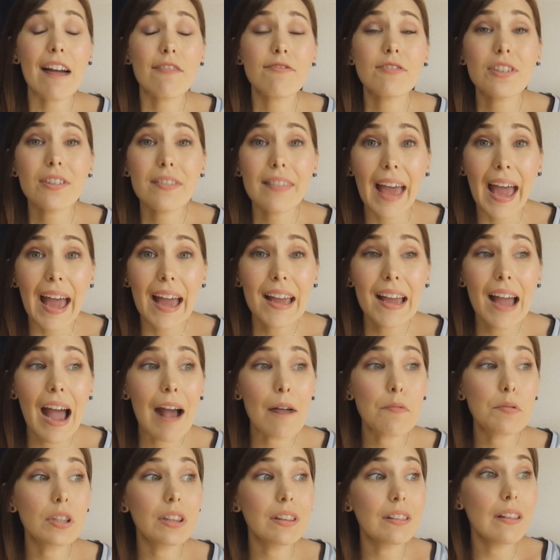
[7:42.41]
After that,
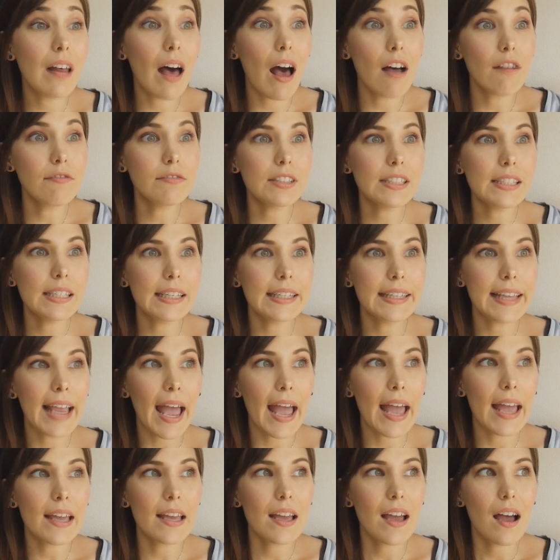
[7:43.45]
I would love to
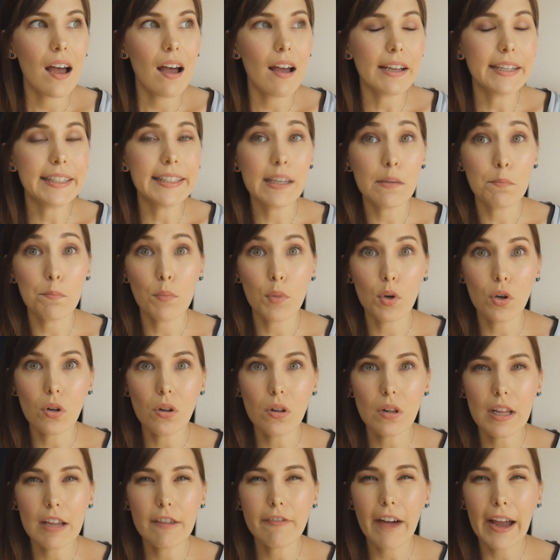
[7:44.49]
get a
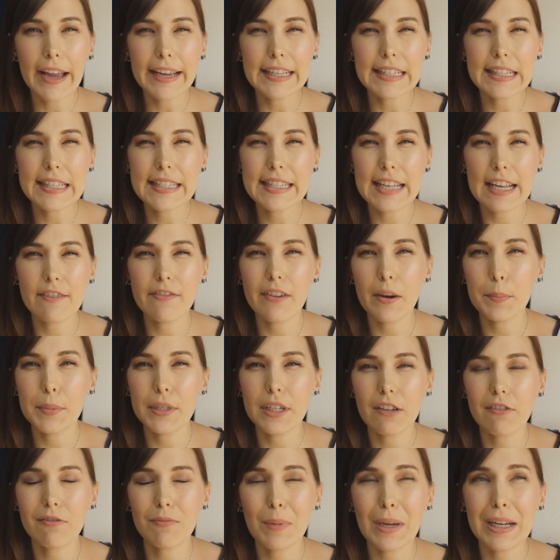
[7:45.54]
gimbal if I can save up
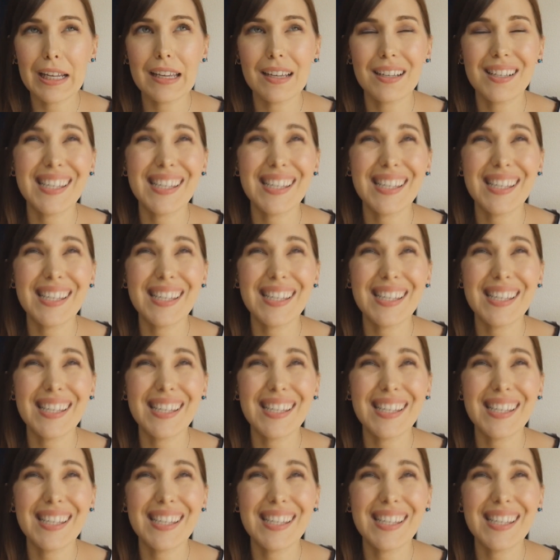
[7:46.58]
enough money,